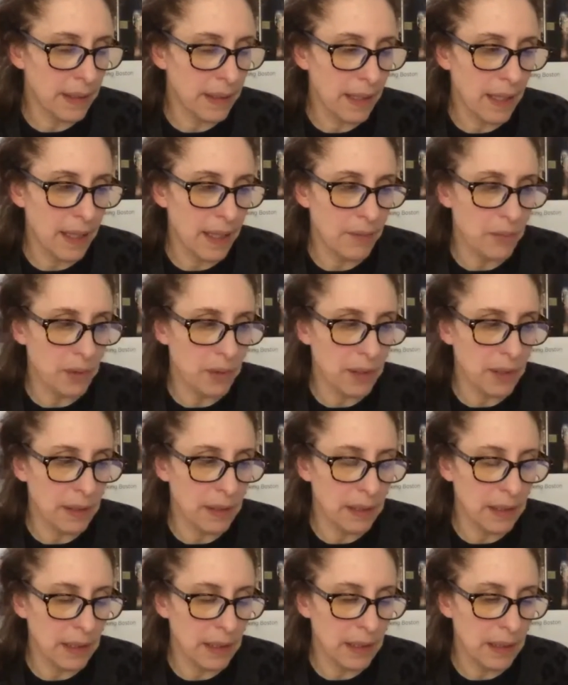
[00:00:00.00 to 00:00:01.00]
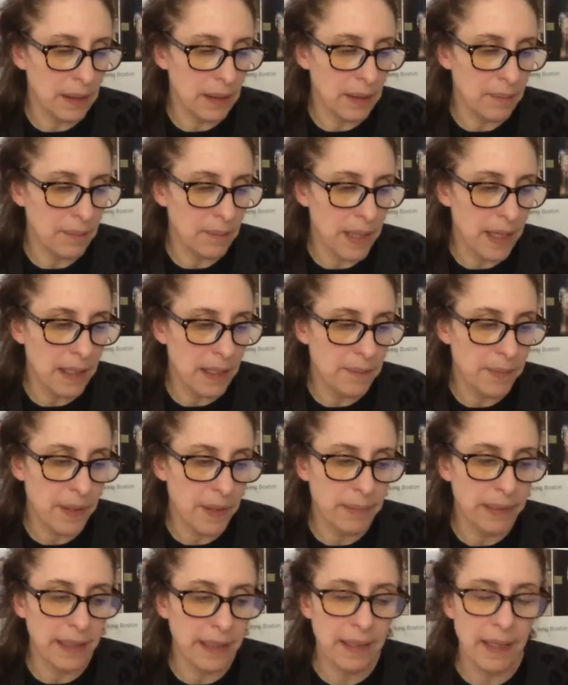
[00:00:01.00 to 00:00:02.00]
can really make
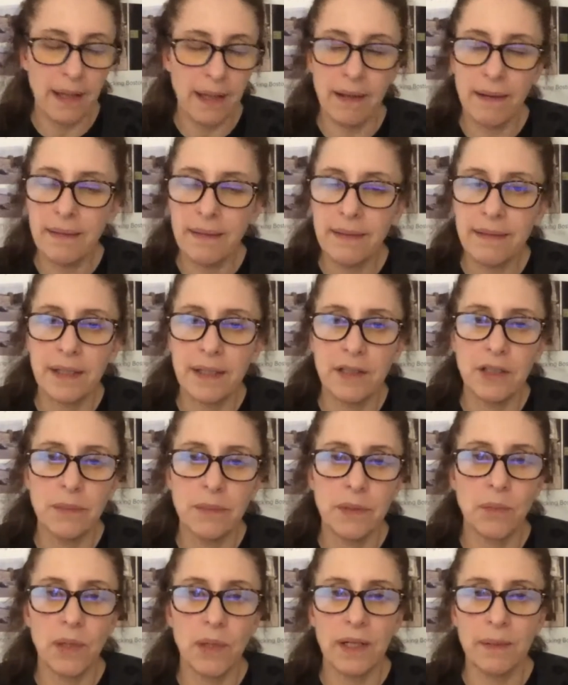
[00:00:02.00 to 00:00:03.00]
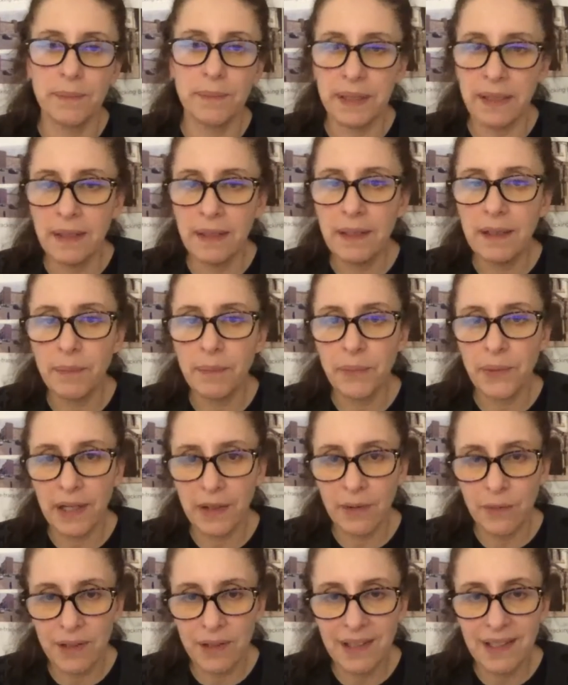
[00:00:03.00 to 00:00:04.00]
public health and human well-being a
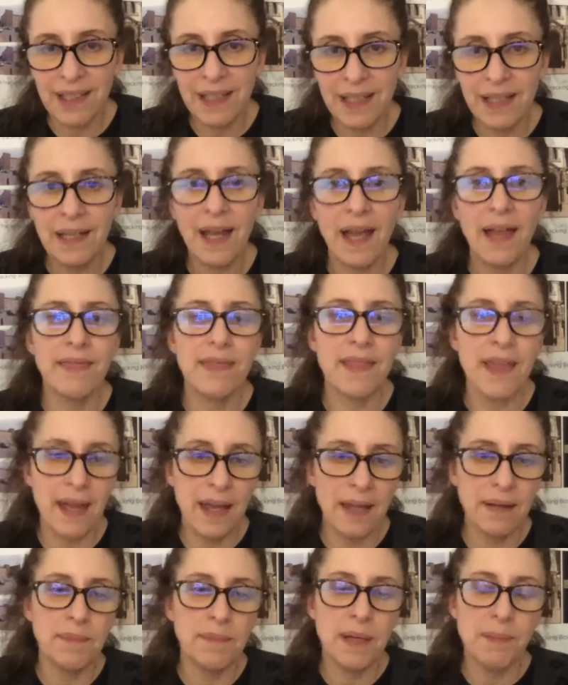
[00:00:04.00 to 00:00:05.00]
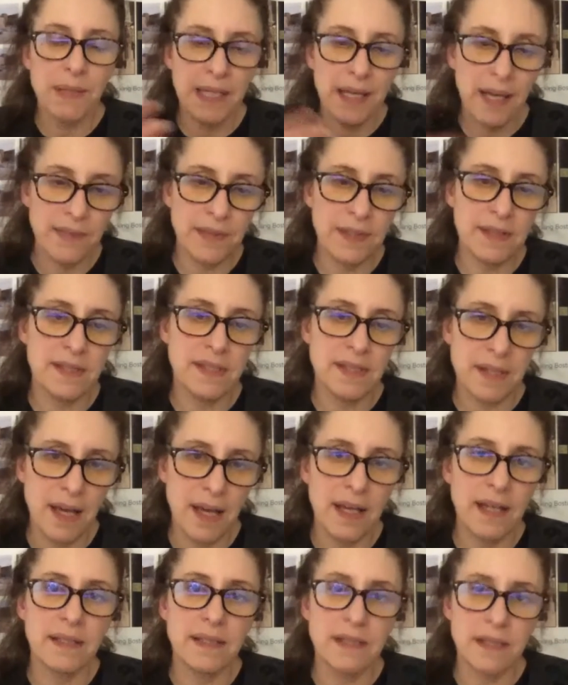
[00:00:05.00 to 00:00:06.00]
priority and then maybe get this
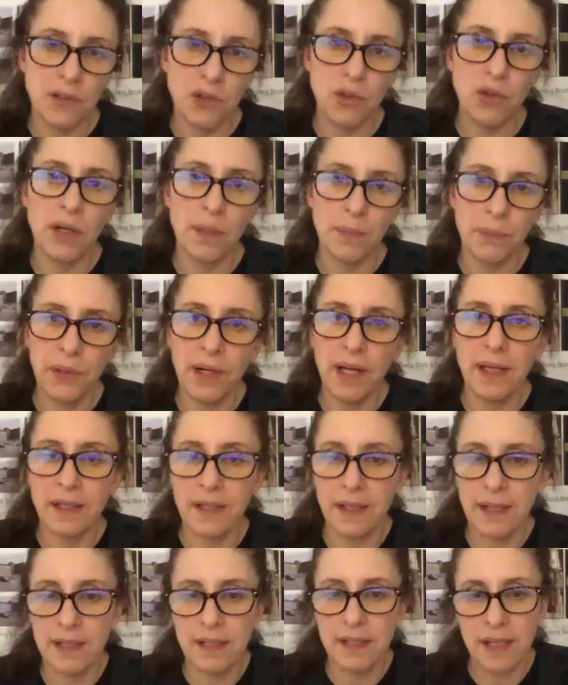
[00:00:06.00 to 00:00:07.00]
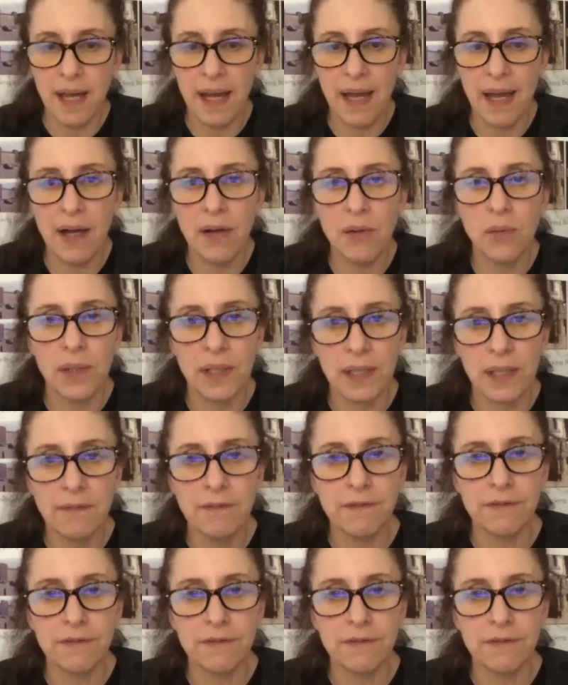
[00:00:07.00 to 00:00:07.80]
science incorporated into how we